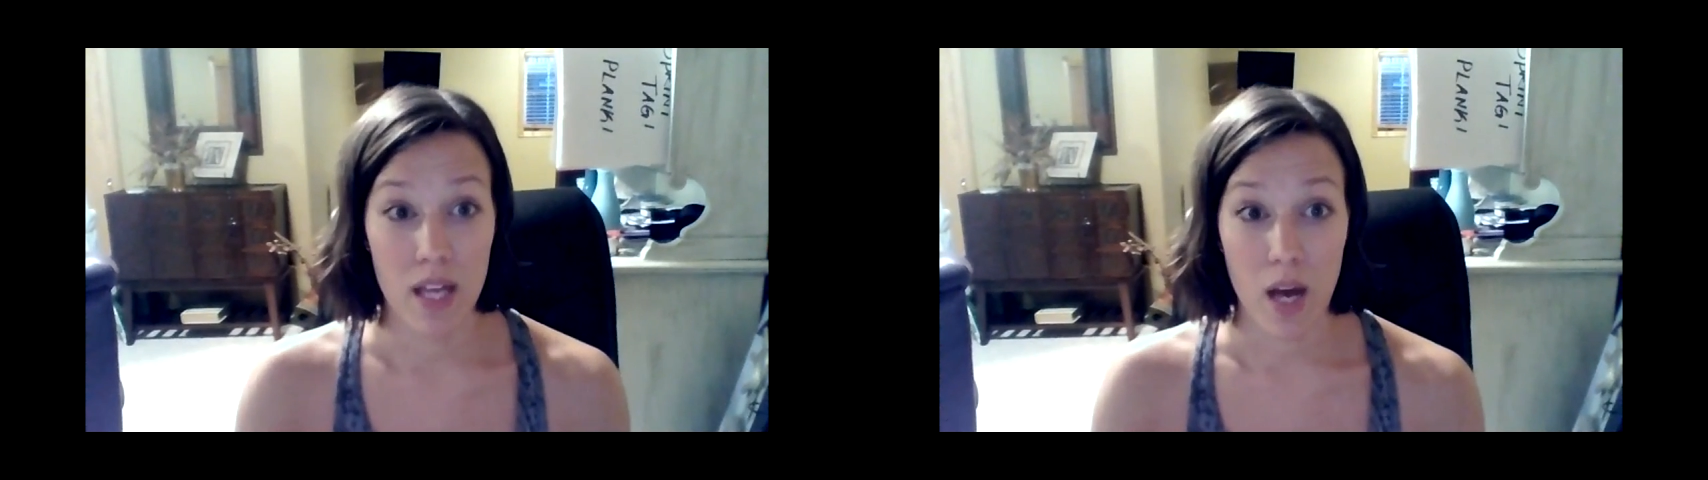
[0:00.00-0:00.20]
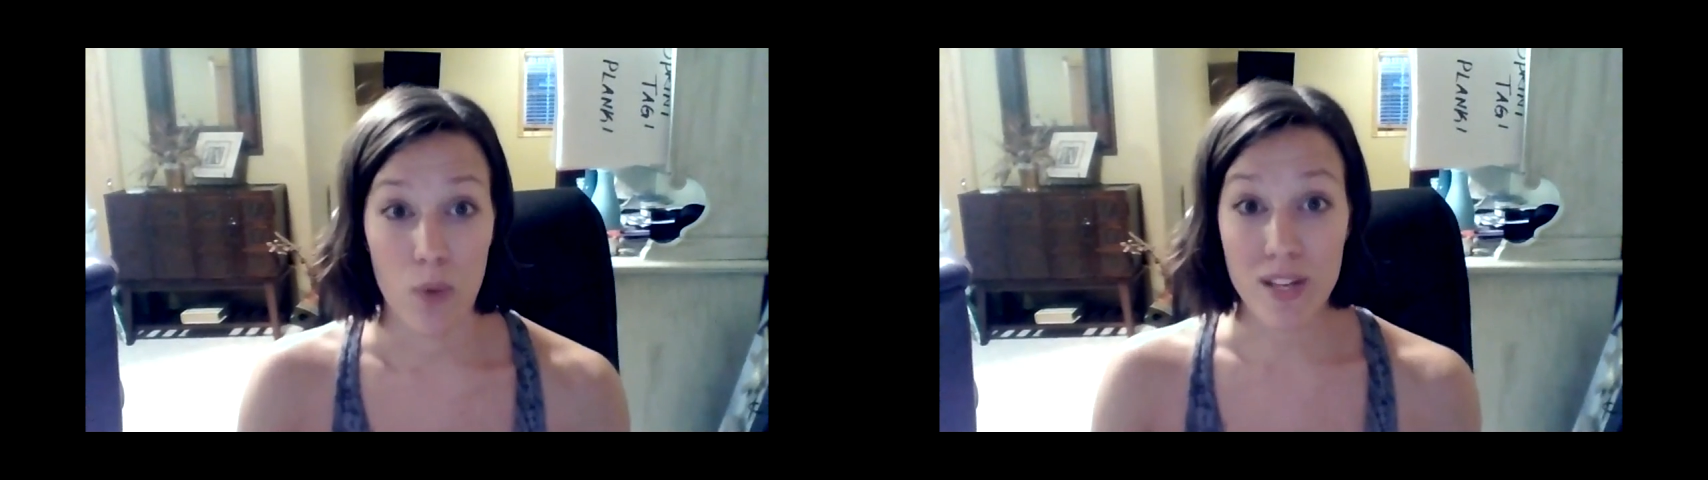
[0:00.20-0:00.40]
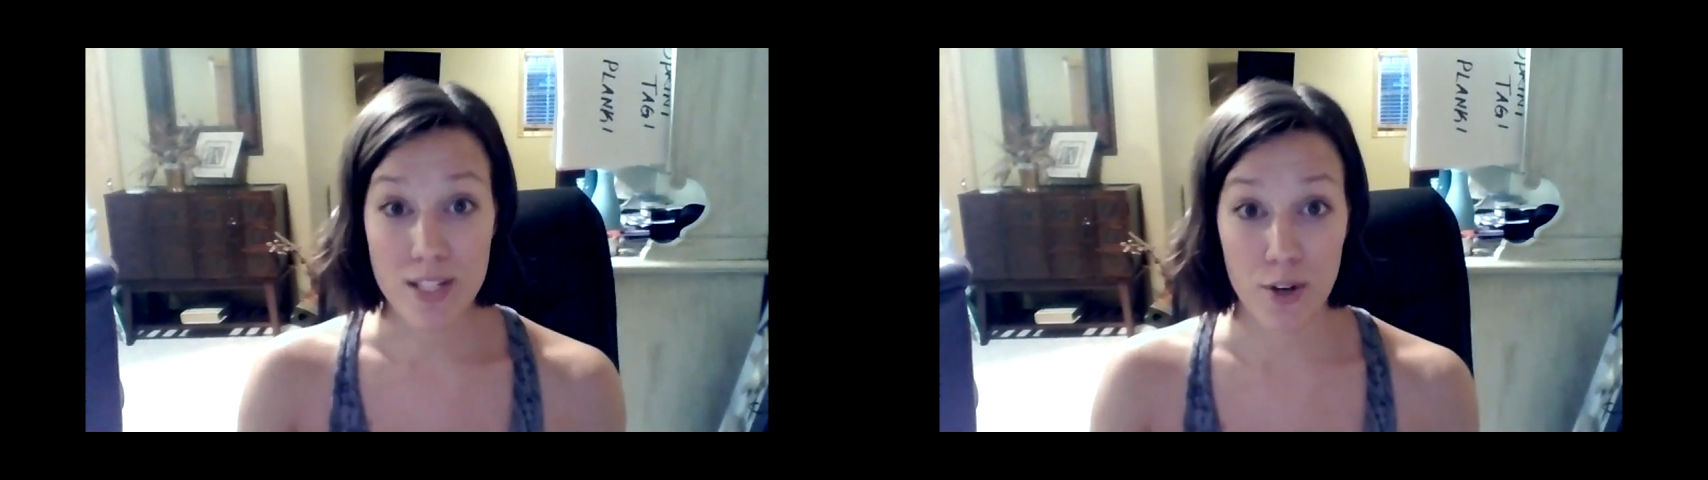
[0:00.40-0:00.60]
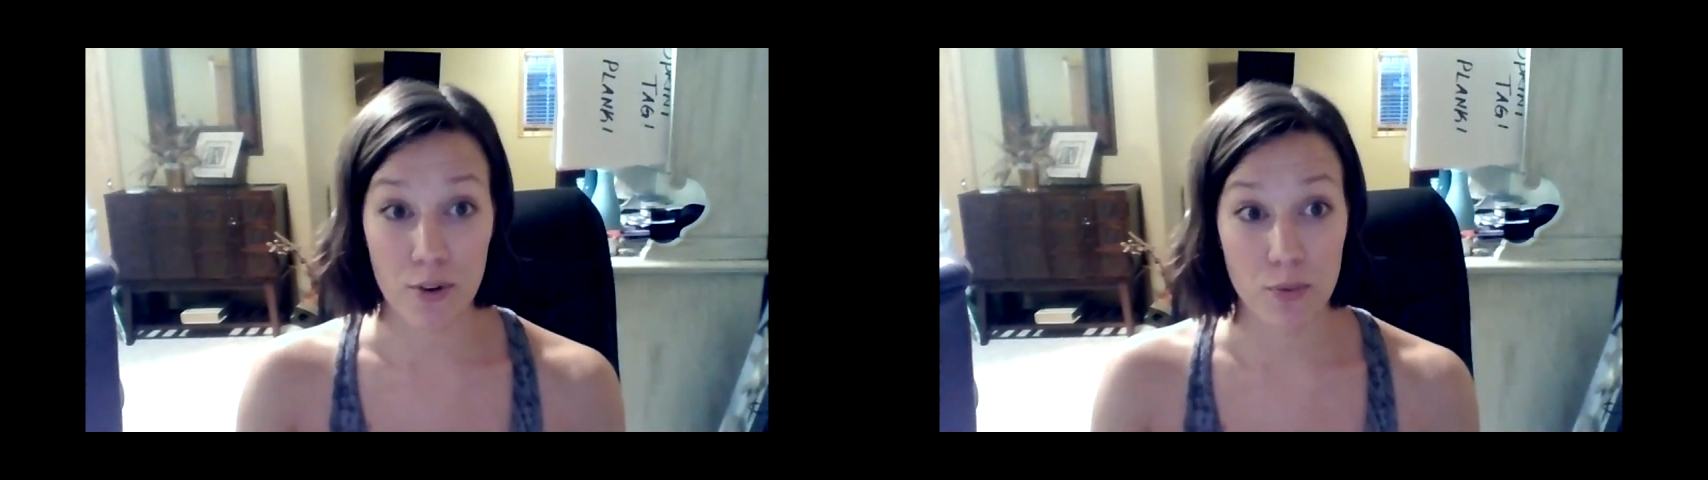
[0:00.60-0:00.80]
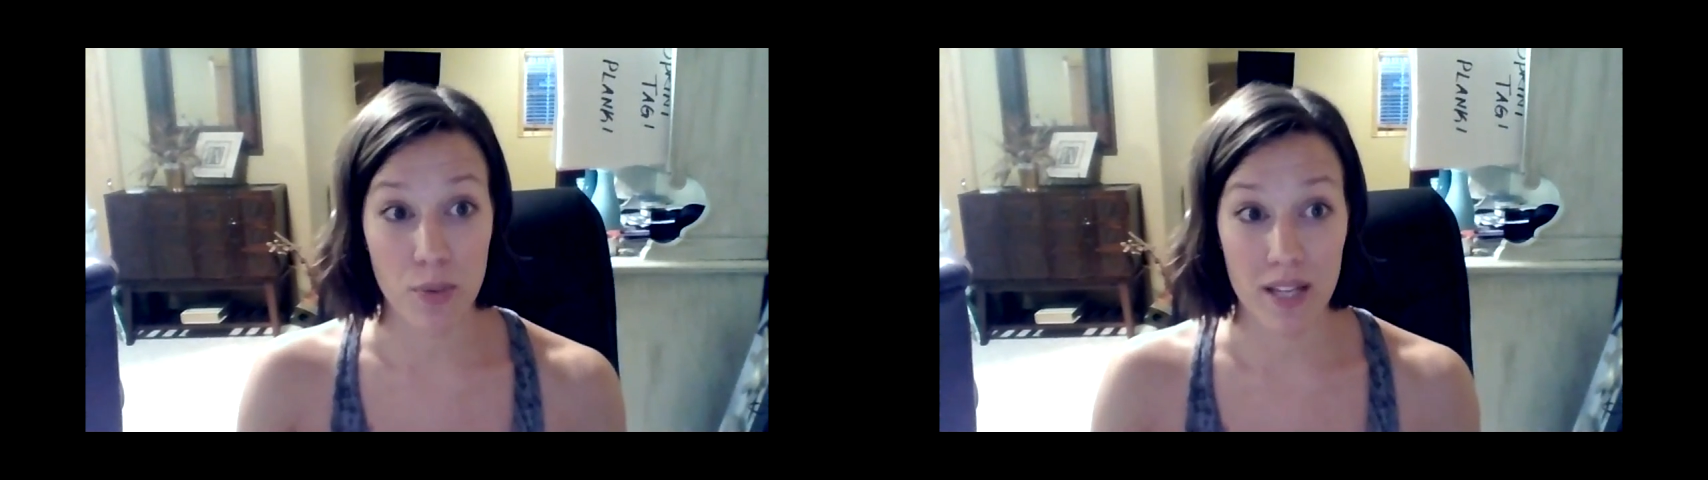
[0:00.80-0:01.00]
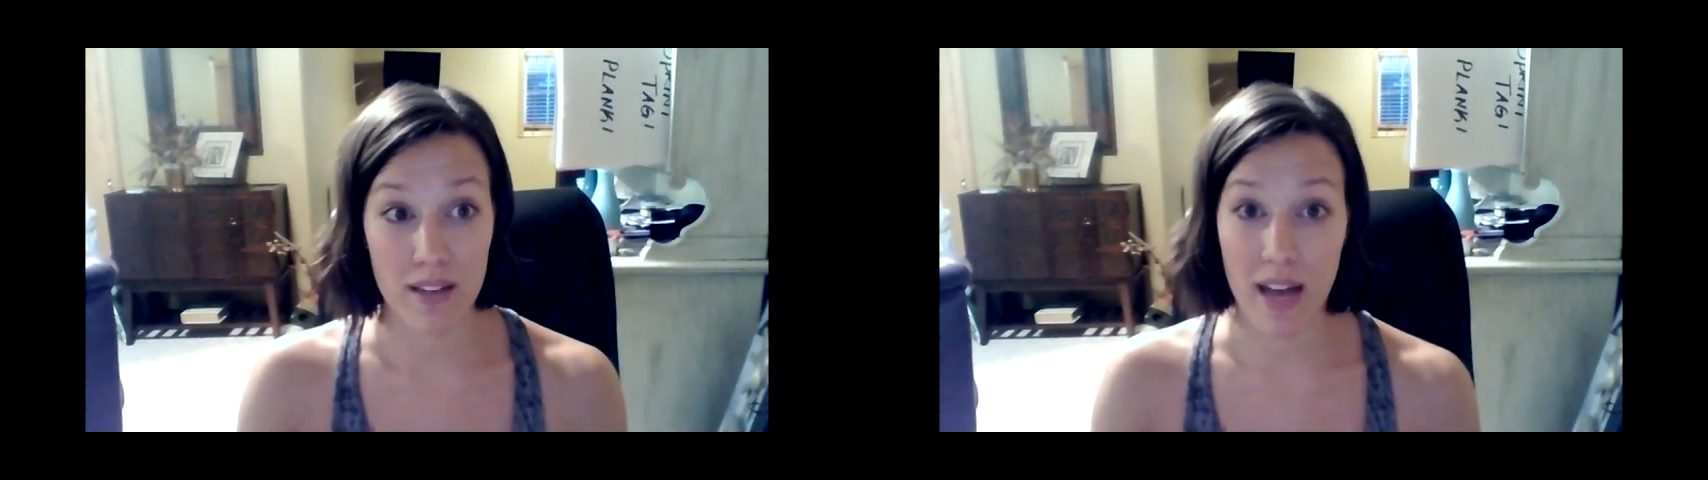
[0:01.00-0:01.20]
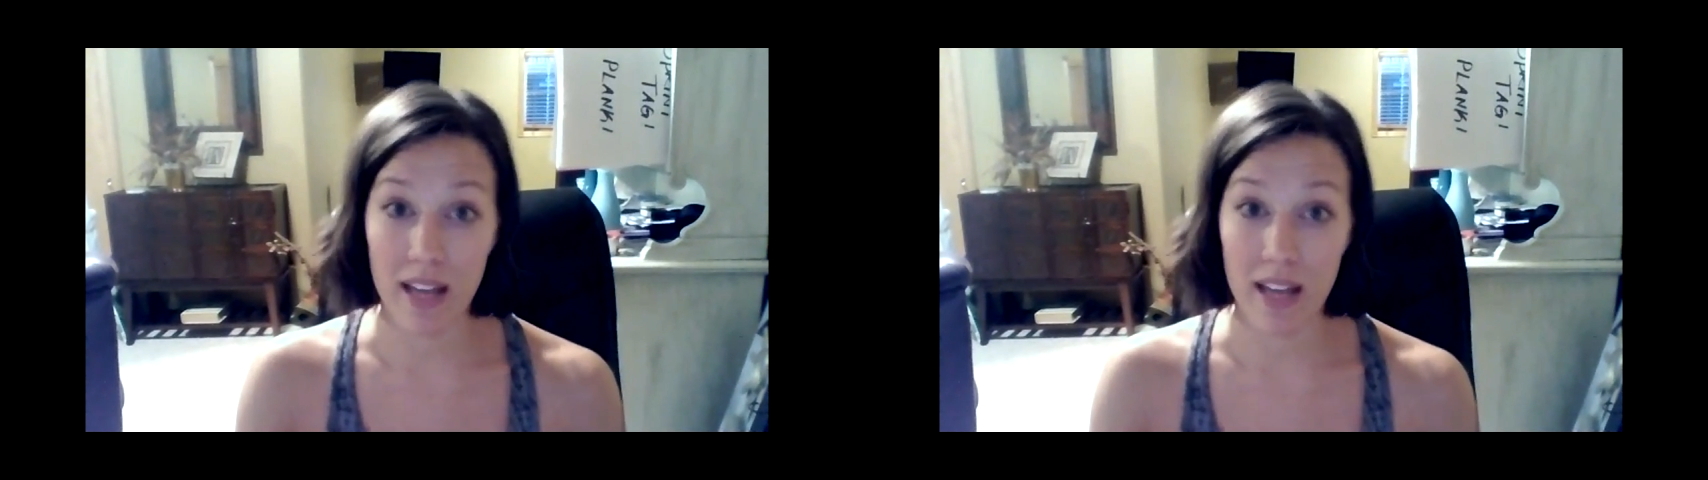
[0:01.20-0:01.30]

a window, when I